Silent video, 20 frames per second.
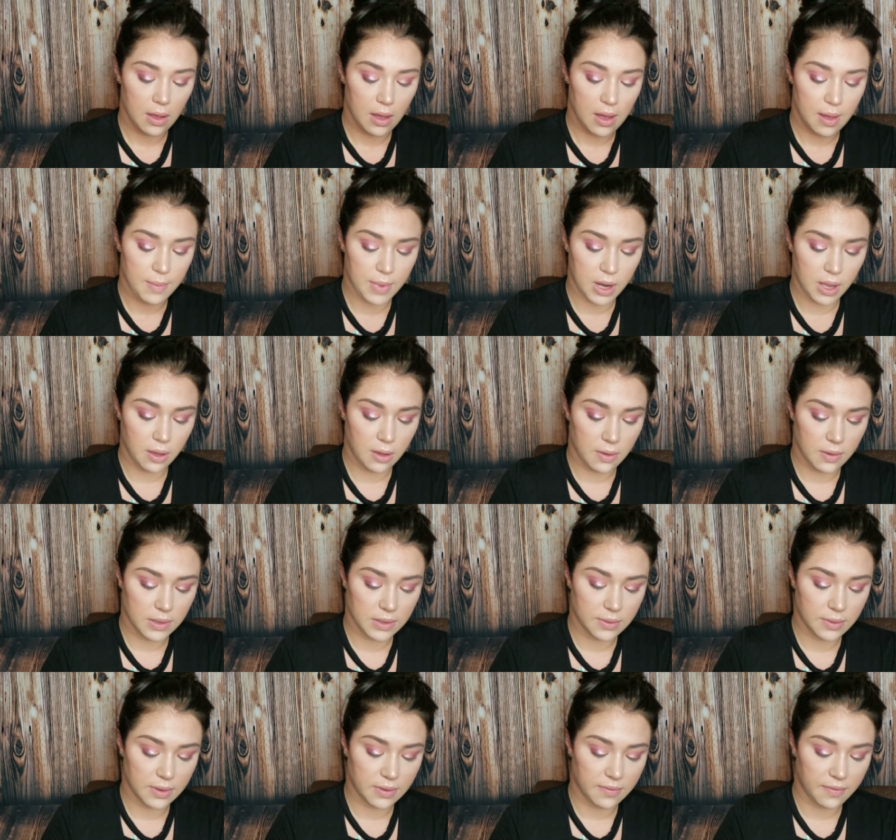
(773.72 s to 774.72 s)
I'm gonna go
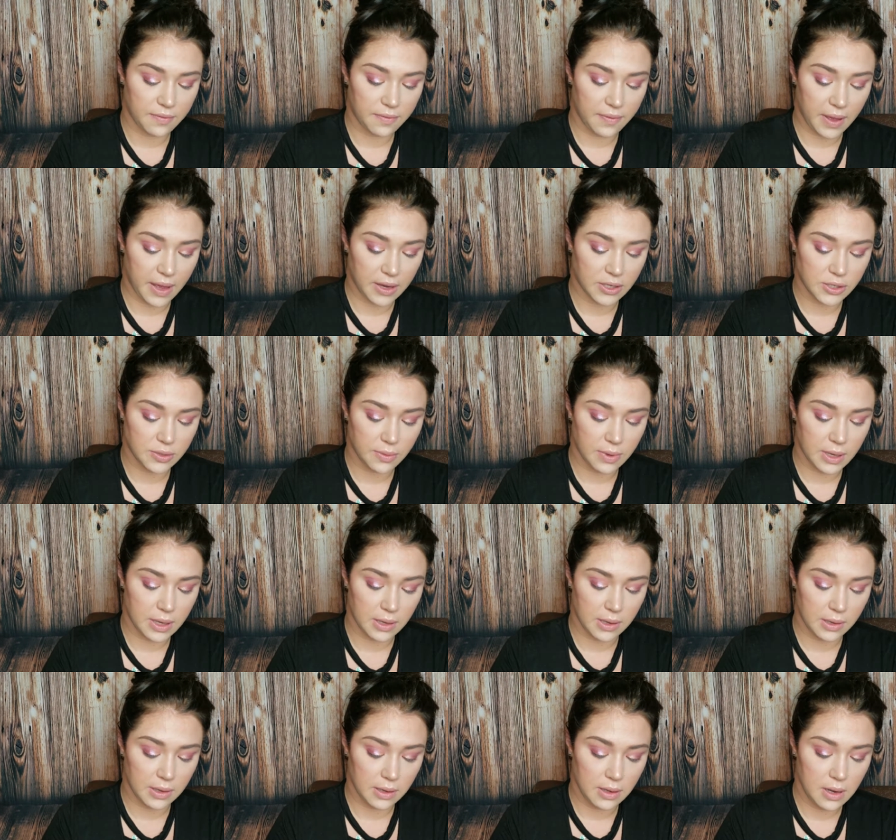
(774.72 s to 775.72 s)
into
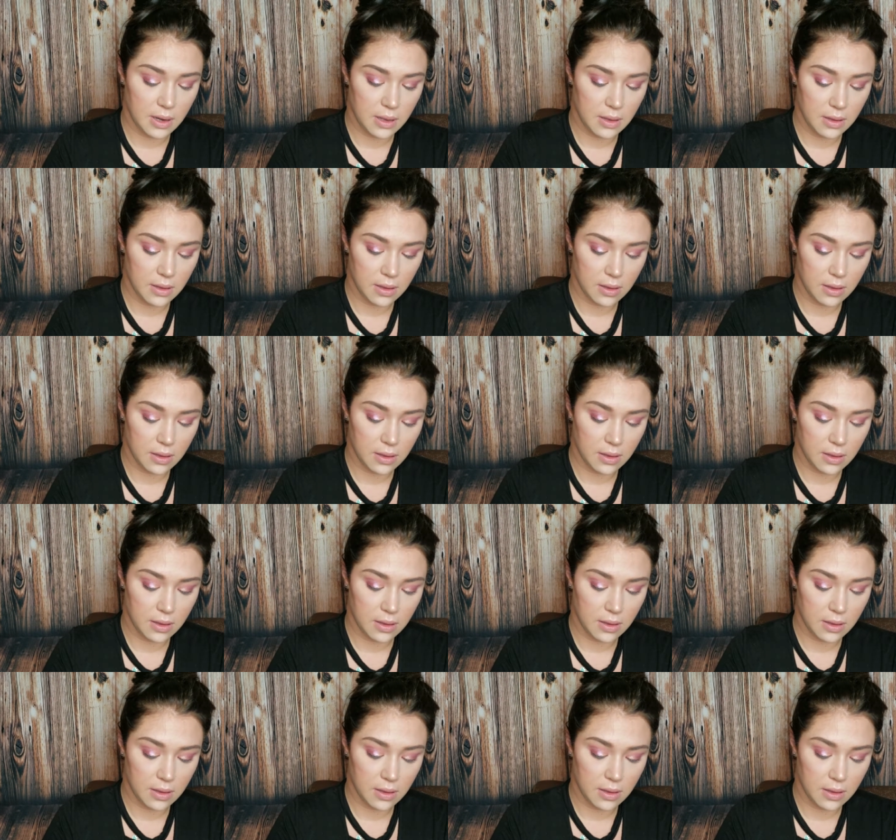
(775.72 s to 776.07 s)
Infatuated.